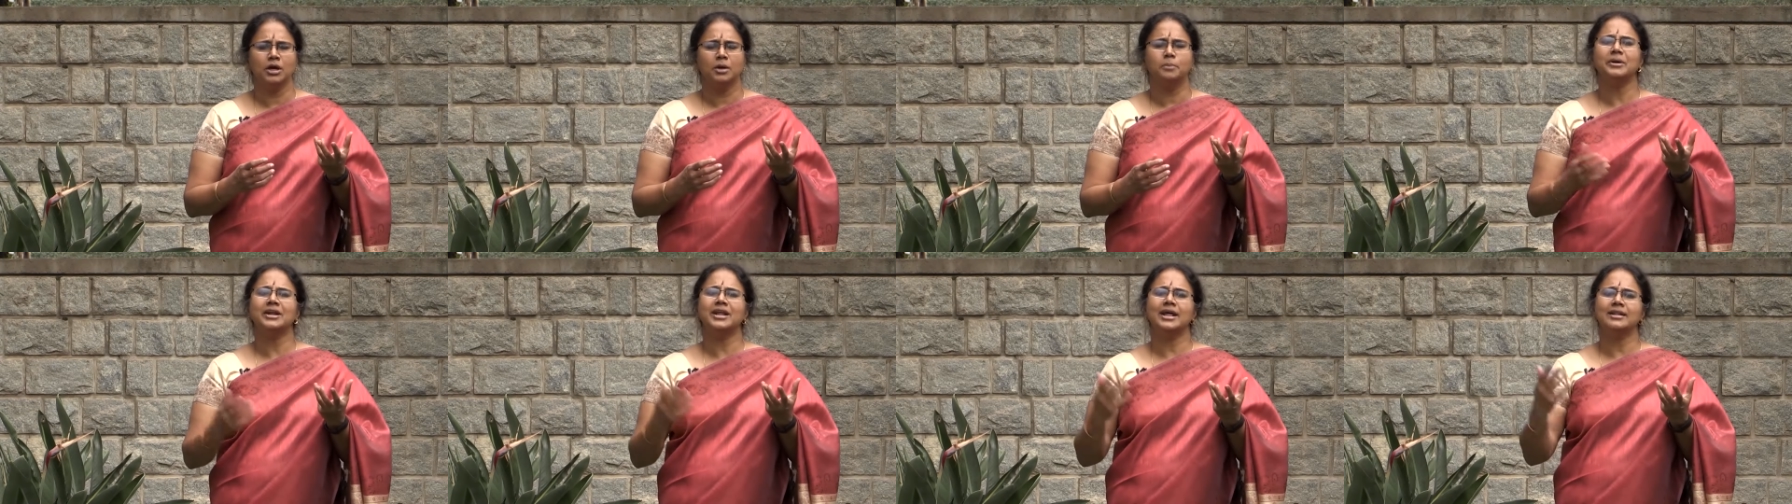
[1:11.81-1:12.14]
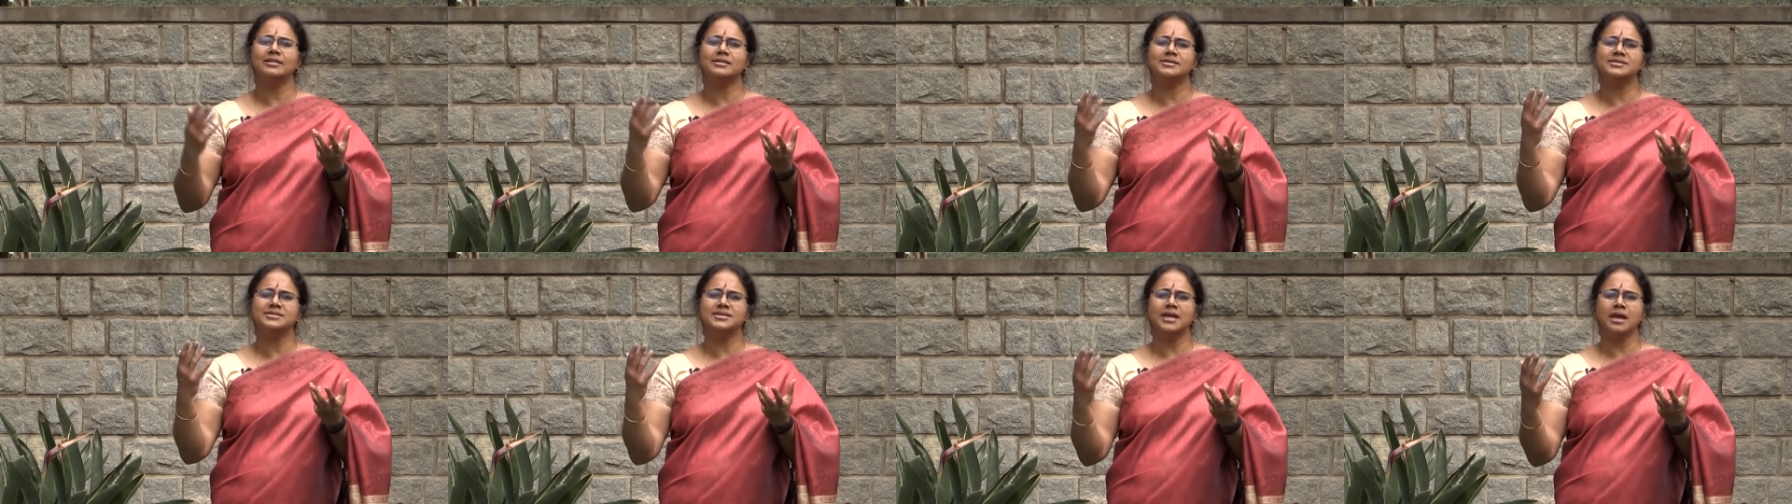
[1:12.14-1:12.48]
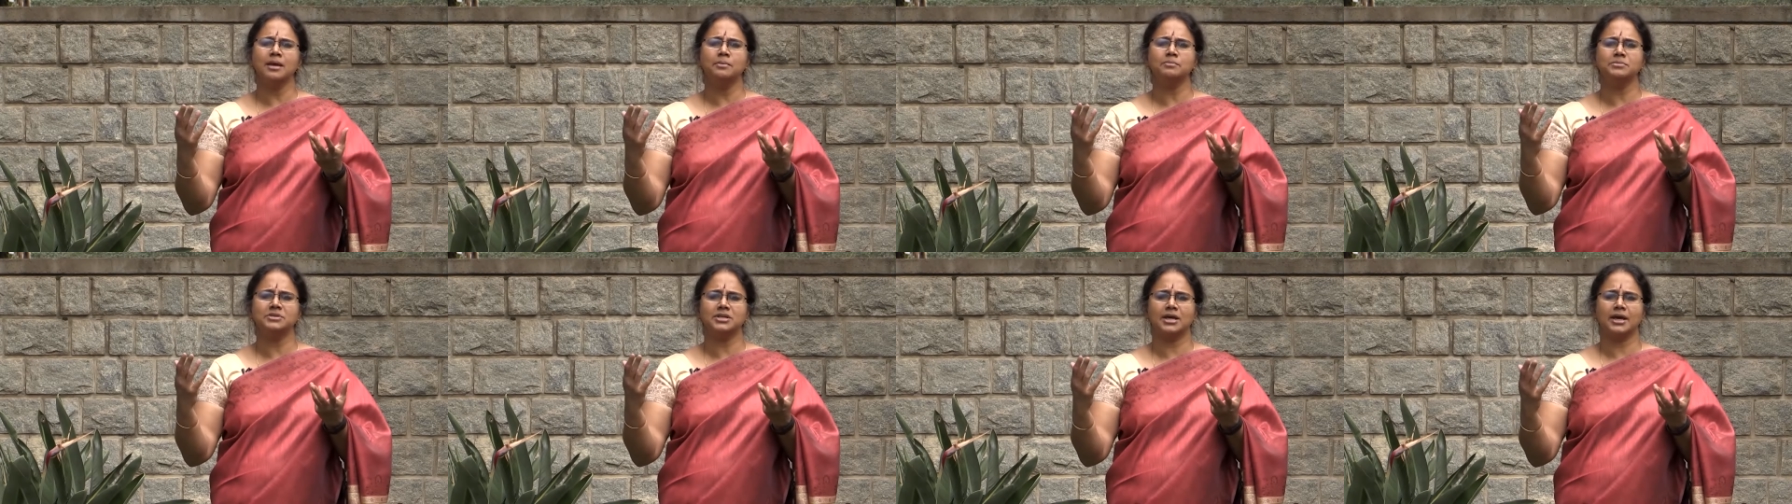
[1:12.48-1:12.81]
but at the
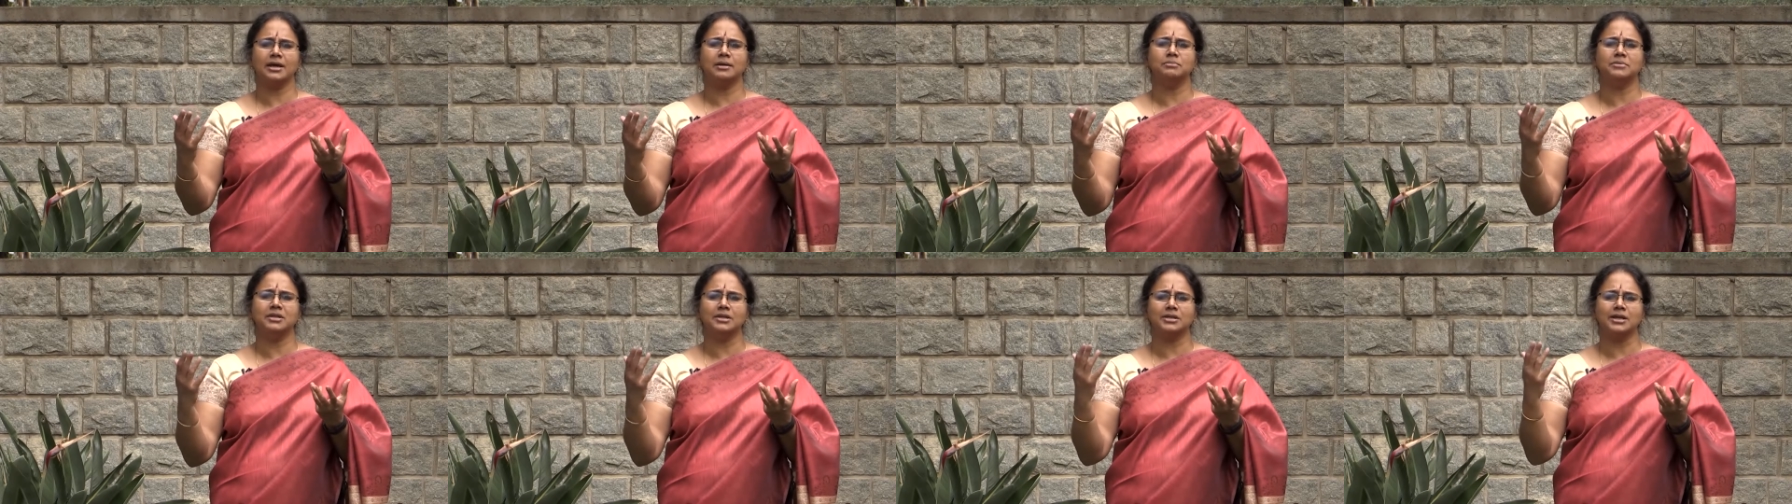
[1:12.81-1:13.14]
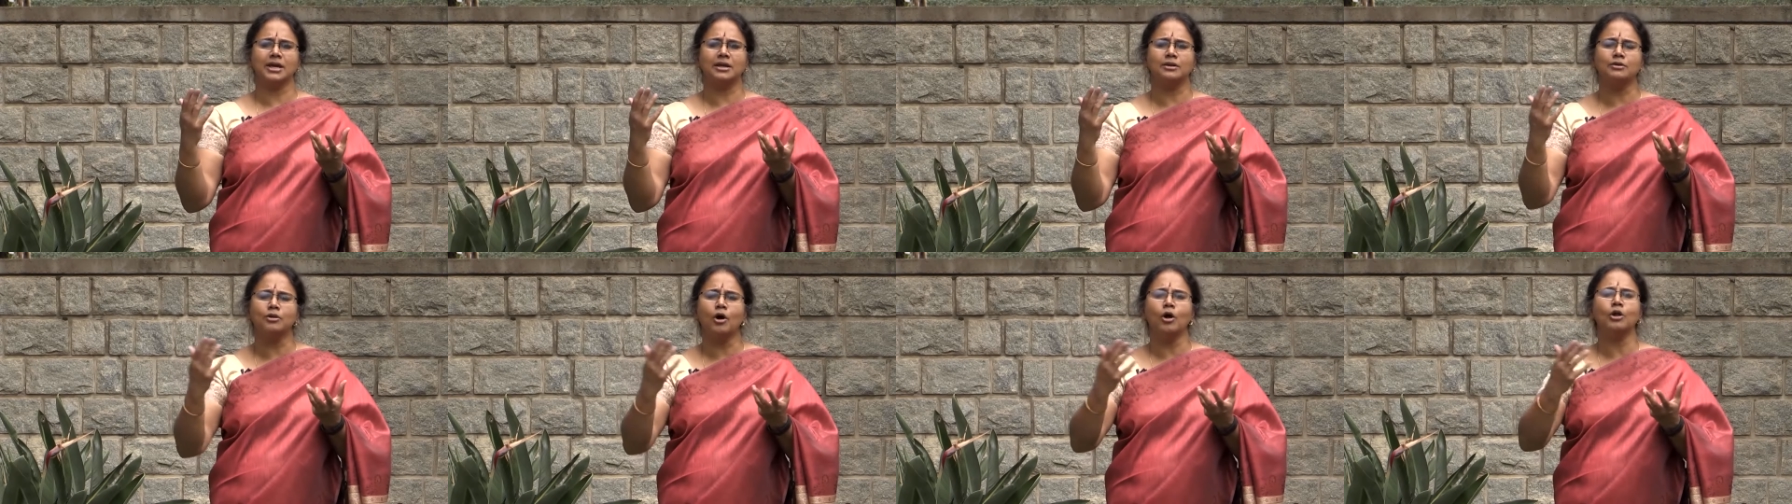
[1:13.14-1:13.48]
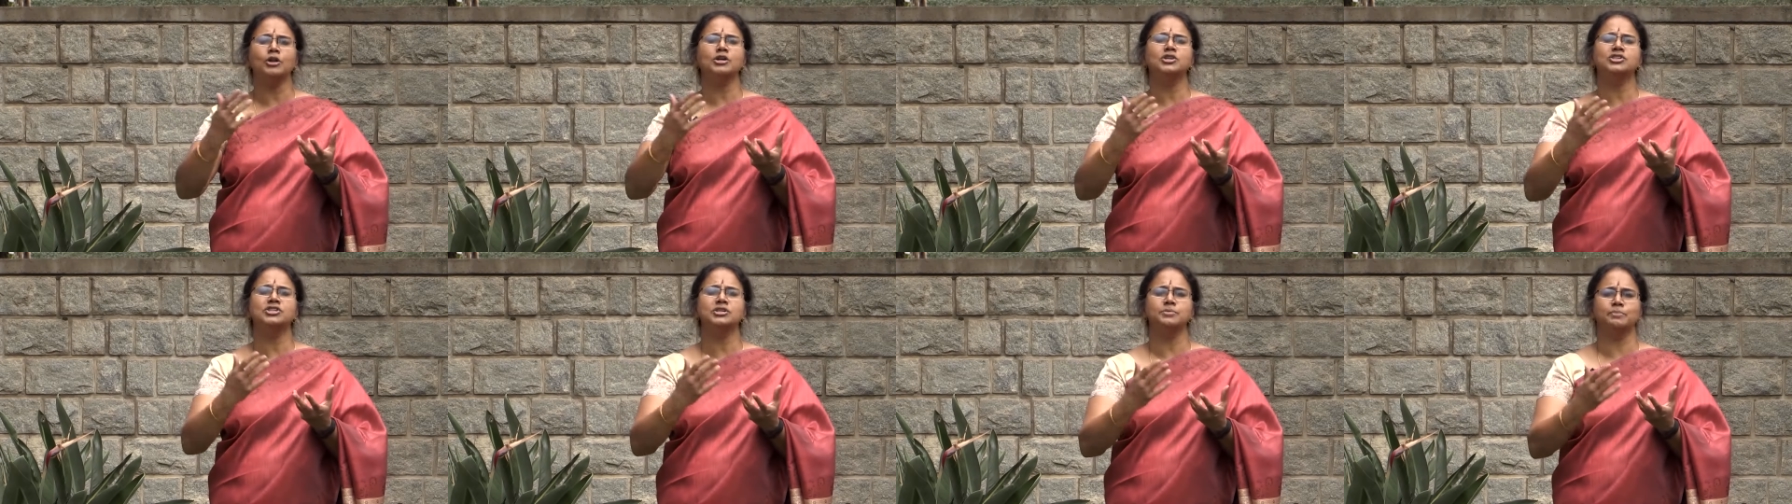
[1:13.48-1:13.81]
same time, the
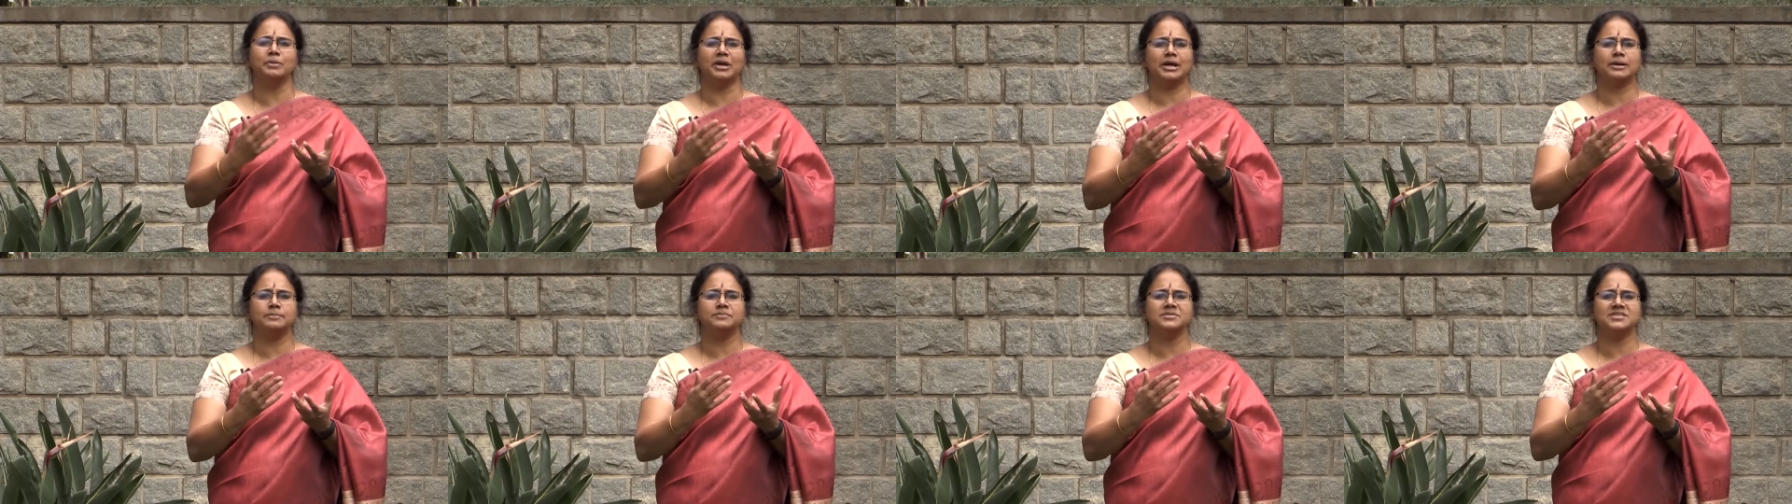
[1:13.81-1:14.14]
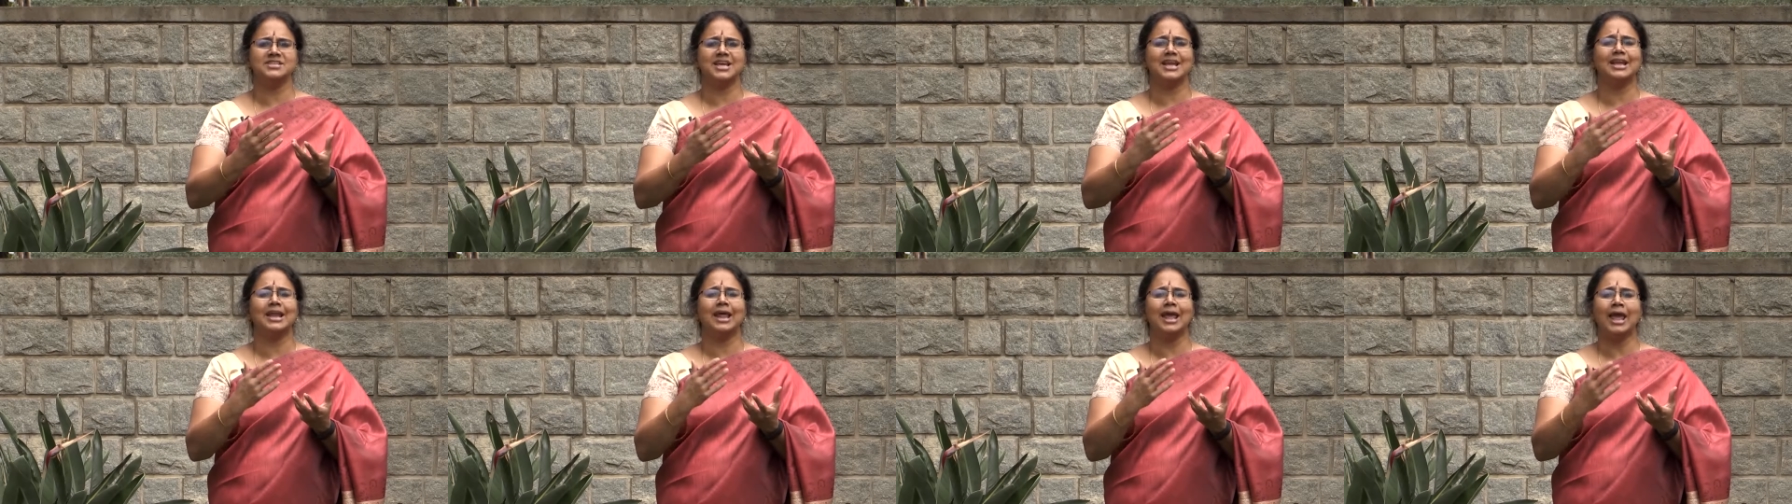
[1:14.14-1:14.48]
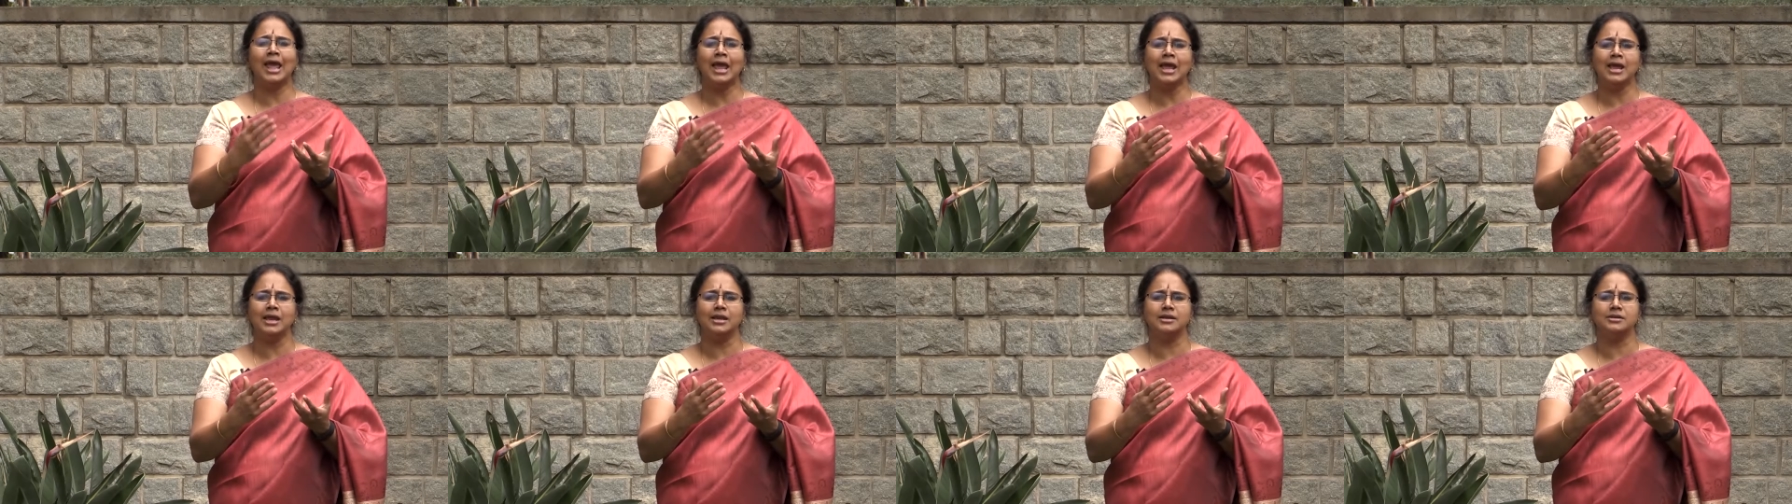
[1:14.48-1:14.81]
technology becomes an
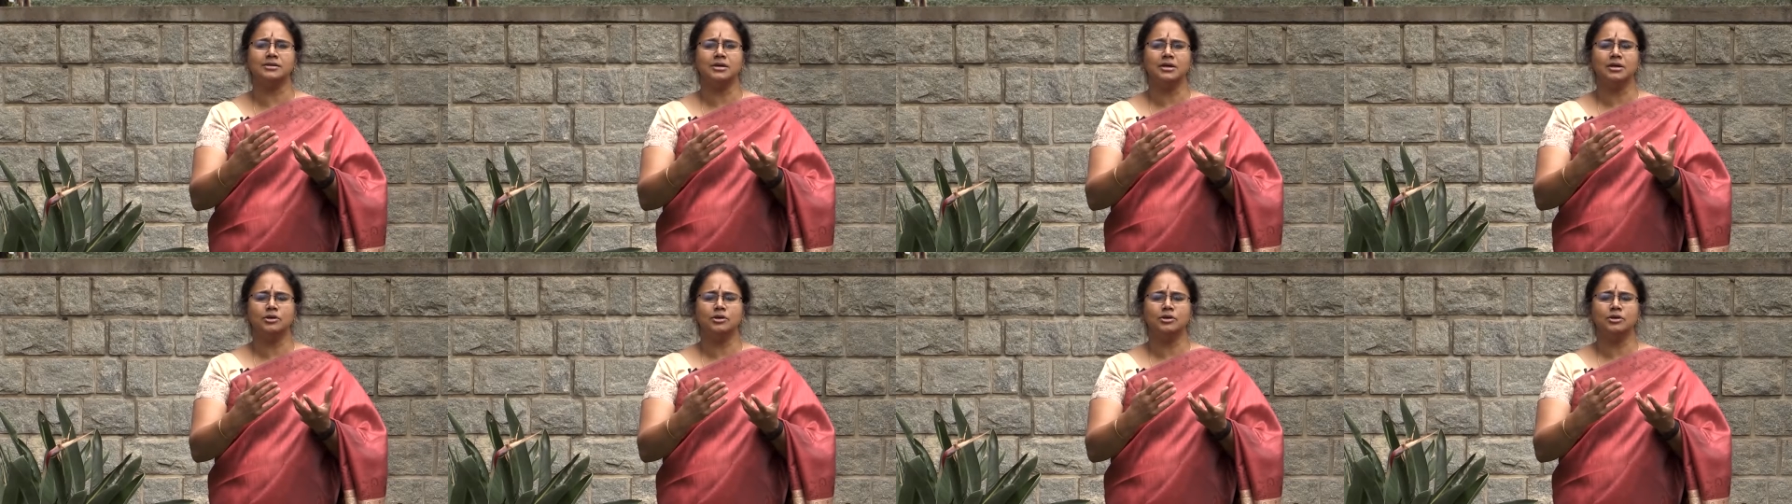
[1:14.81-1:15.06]
aid